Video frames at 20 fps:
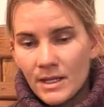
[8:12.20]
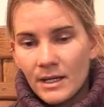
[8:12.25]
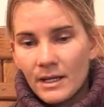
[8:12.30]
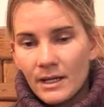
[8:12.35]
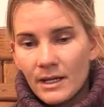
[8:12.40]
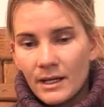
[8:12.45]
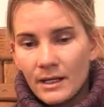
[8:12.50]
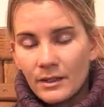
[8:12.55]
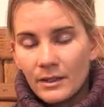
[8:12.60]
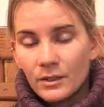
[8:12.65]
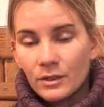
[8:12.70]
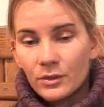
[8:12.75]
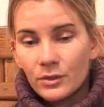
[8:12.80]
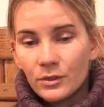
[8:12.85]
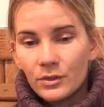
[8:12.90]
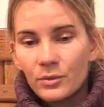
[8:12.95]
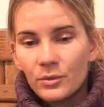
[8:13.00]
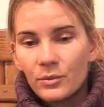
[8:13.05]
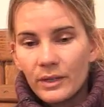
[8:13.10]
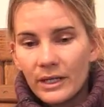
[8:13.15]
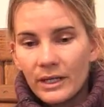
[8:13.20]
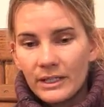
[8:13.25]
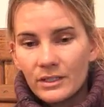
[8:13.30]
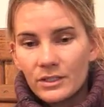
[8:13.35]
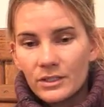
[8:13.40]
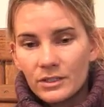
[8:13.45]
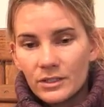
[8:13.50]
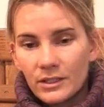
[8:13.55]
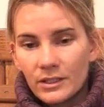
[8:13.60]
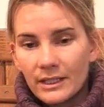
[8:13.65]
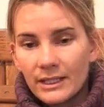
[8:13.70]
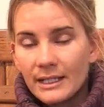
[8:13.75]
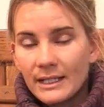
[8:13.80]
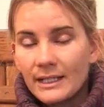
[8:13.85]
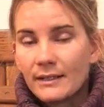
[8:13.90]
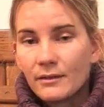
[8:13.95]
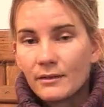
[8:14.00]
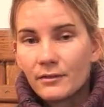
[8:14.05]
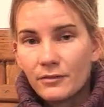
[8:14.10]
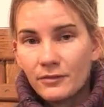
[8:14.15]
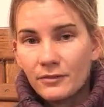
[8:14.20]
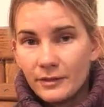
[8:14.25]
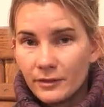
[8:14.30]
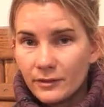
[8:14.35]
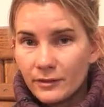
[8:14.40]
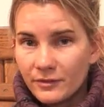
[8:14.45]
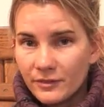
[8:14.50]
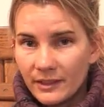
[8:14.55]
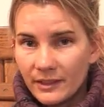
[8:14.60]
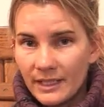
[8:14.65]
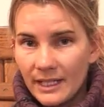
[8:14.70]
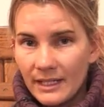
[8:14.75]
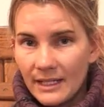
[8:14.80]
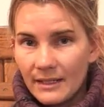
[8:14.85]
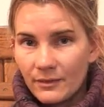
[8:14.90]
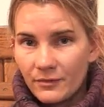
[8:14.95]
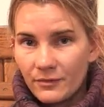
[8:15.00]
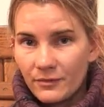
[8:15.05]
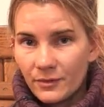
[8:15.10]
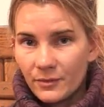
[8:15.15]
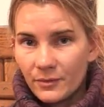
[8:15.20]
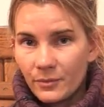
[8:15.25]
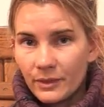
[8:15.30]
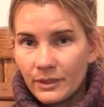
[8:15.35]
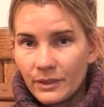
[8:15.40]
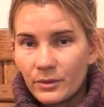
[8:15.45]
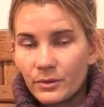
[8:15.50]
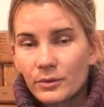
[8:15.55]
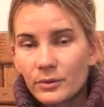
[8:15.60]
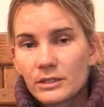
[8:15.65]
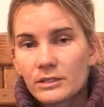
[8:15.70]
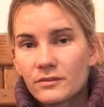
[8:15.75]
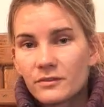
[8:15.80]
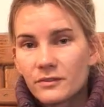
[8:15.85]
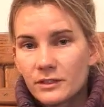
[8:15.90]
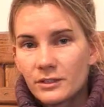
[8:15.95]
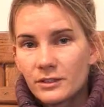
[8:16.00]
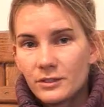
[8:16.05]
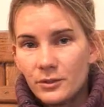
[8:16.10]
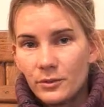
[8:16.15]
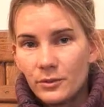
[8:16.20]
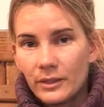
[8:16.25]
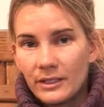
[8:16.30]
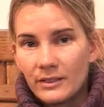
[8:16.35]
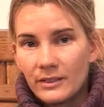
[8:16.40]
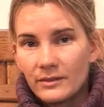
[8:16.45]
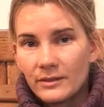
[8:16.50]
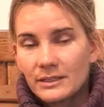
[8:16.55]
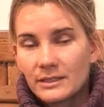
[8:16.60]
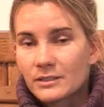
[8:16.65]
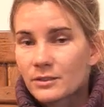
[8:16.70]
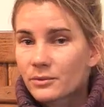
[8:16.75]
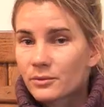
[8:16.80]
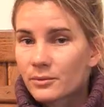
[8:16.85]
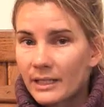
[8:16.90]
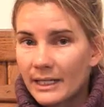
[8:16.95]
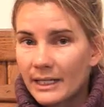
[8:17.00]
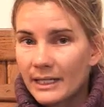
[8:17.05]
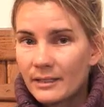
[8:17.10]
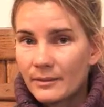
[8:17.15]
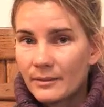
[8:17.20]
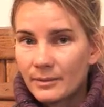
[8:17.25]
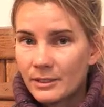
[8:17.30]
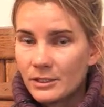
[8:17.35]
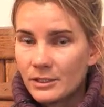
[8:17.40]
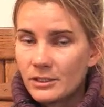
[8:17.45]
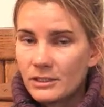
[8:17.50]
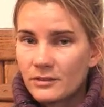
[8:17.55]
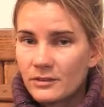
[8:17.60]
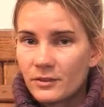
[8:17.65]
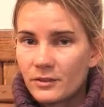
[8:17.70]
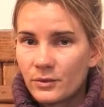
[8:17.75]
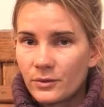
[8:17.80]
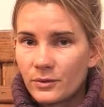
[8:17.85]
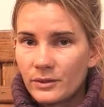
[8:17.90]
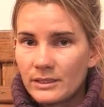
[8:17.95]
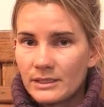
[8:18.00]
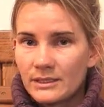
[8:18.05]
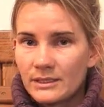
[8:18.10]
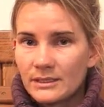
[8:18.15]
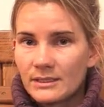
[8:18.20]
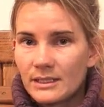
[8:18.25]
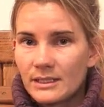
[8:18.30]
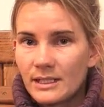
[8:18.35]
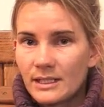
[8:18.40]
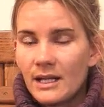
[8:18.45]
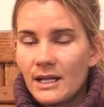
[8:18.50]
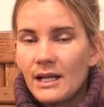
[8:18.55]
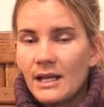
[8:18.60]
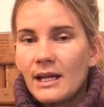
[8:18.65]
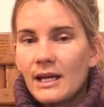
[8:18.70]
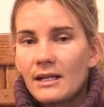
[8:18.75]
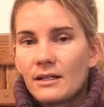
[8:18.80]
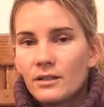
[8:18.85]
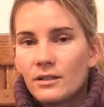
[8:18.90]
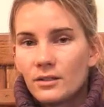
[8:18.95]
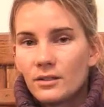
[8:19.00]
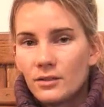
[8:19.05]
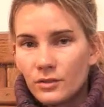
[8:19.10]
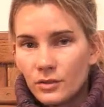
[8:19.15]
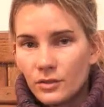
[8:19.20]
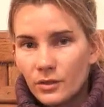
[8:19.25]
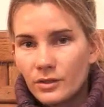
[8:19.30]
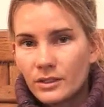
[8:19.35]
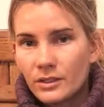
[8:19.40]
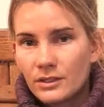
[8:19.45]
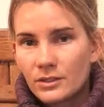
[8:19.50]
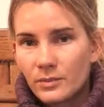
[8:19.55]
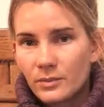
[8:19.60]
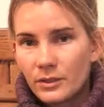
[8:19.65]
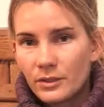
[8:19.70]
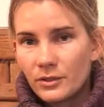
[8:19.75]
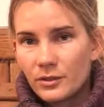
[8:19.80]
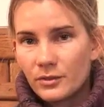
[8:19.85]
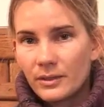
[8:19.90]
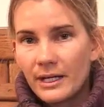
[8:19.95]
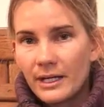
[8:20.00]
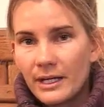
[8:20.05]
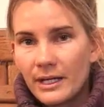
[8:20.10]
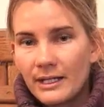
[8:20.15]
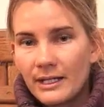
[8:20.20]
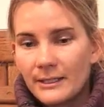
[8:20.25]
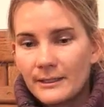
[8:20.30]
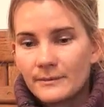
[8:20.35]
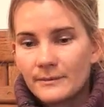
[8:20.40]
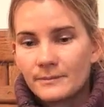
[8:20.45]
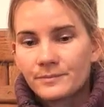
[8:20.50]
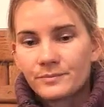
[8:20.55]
A good way to start getting a feel for that, for what horse fits you well, is to ride a bunch of different horses and notice when you're riding